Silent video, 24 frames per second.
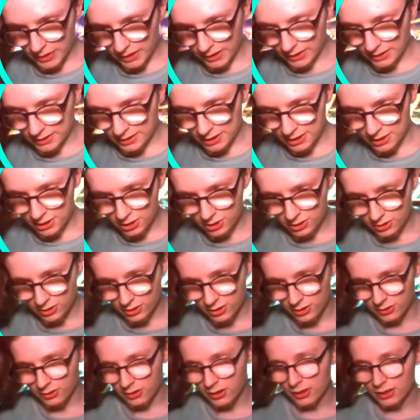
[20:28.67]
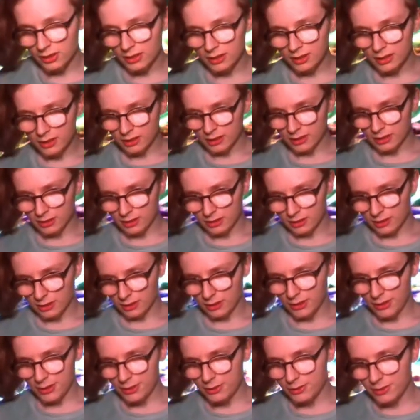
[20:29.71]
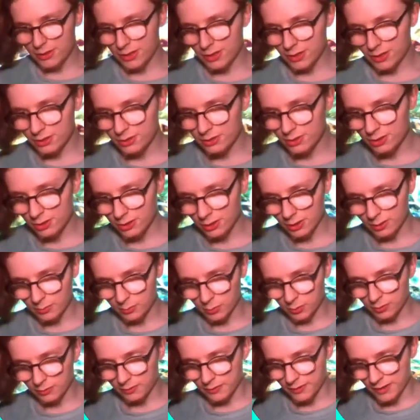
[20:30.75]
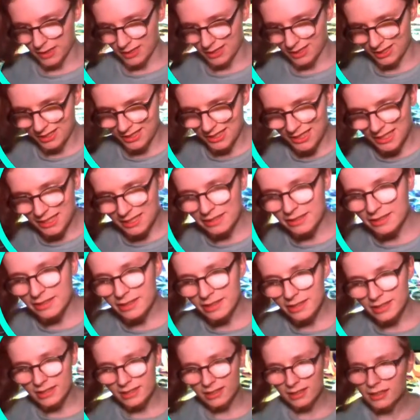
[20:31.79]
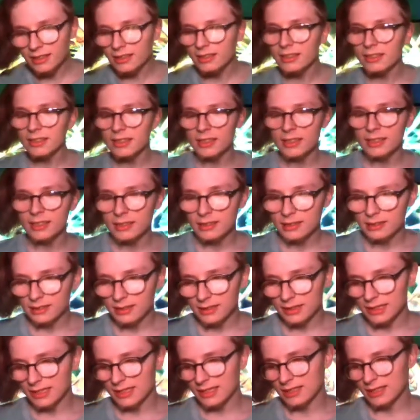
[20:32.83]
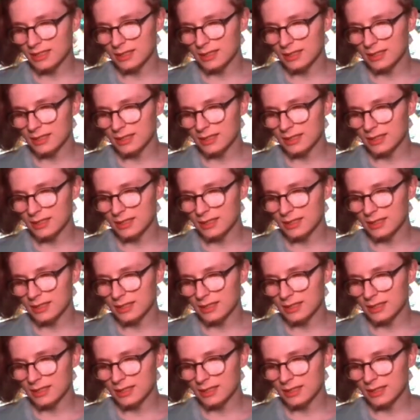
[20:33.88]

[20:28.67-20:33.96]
paying attention to. Haruyuki, you should eat more veggies. I